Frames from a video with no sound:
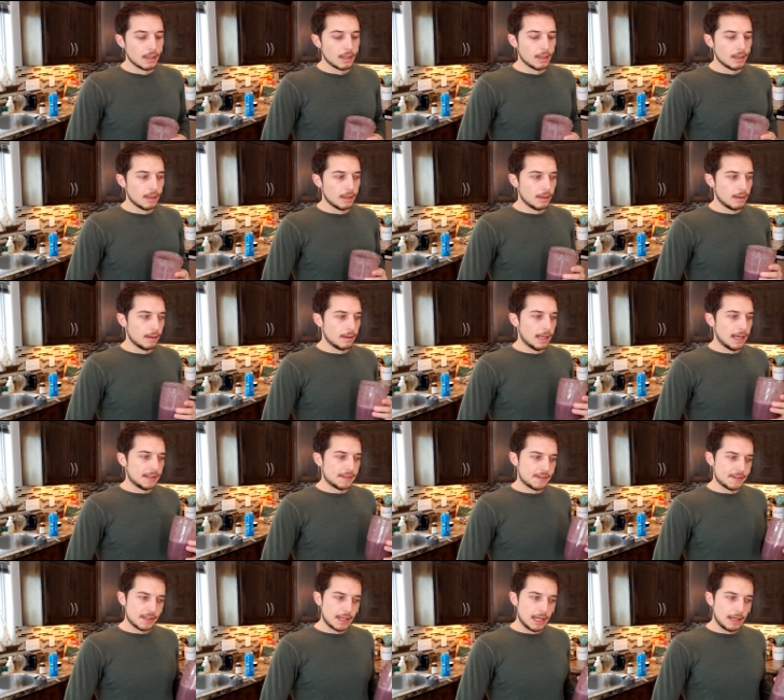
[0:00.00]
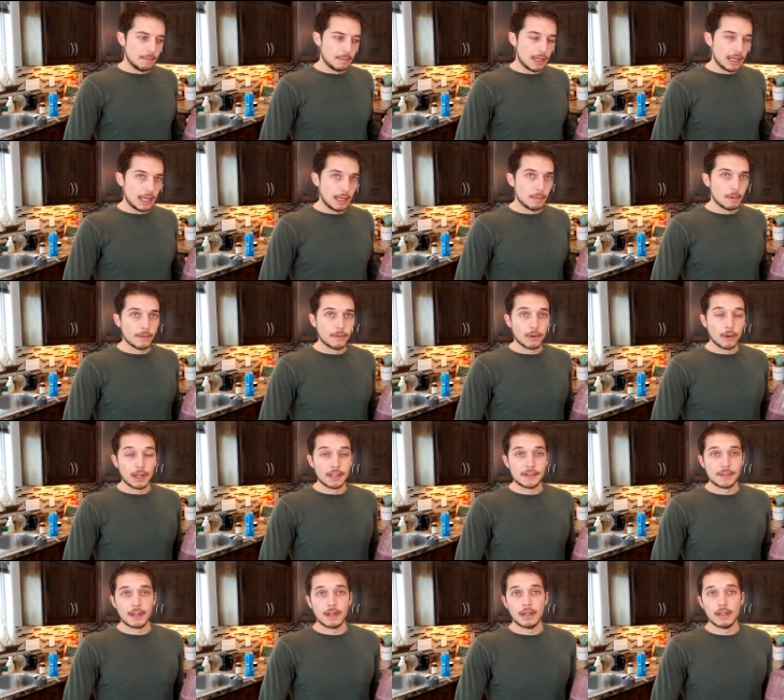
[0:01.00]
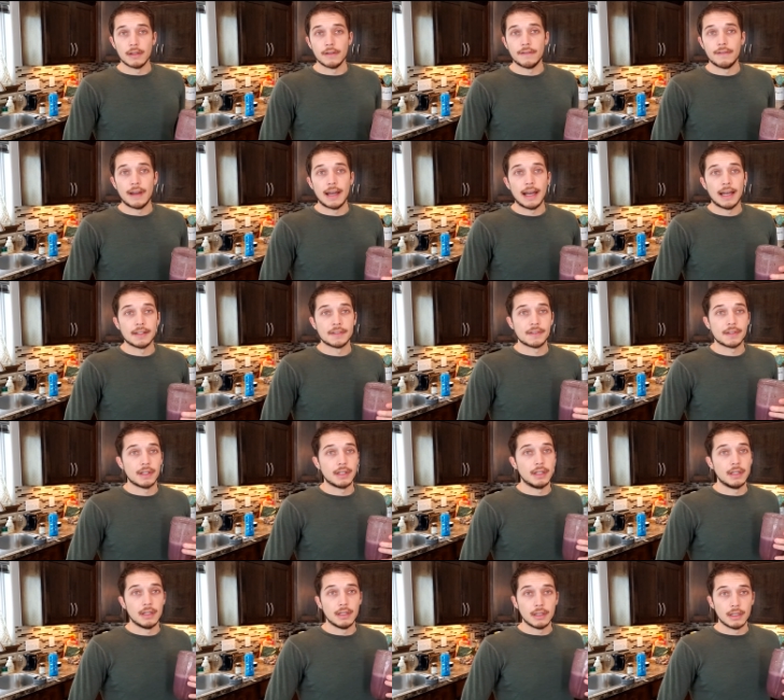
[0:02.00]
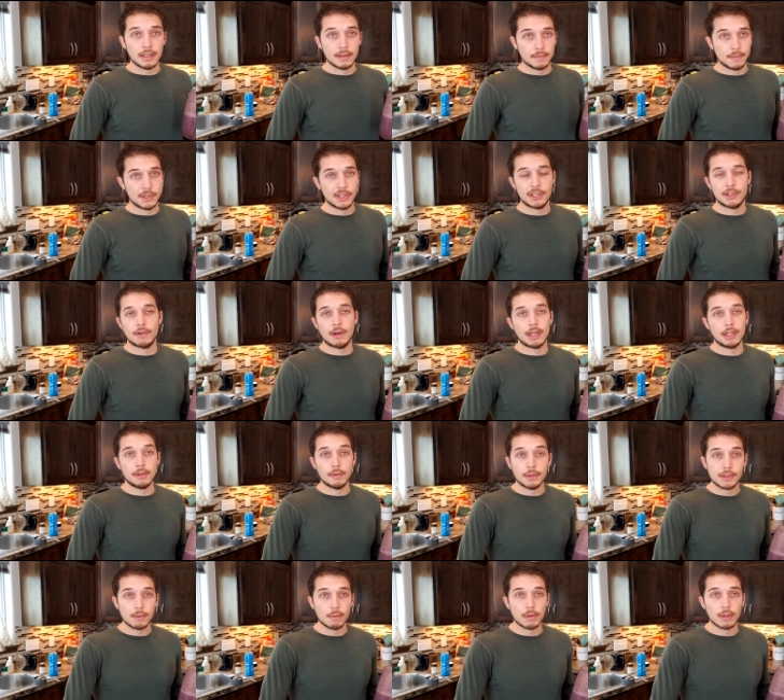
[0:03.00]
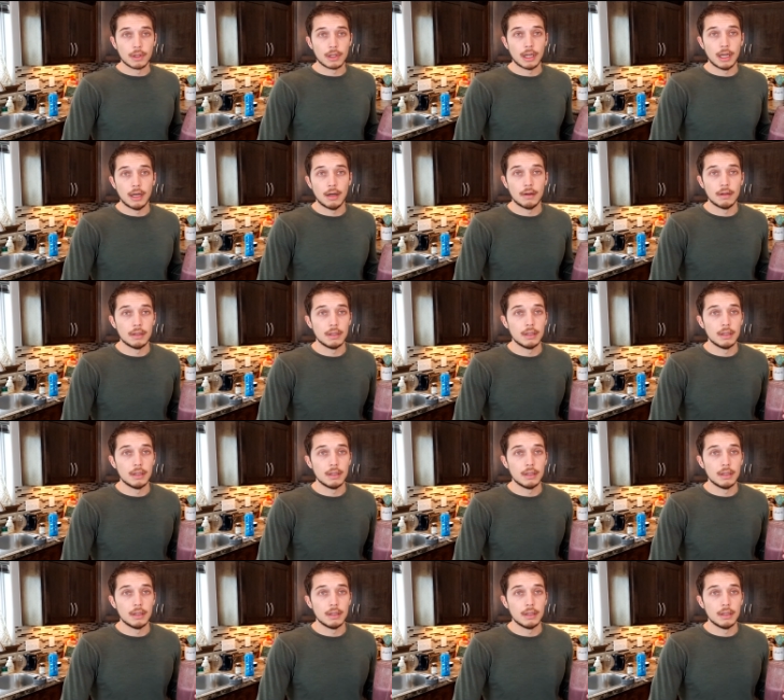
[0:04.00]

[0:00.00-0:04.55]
That same day before I started the fast, I did a strenuous workout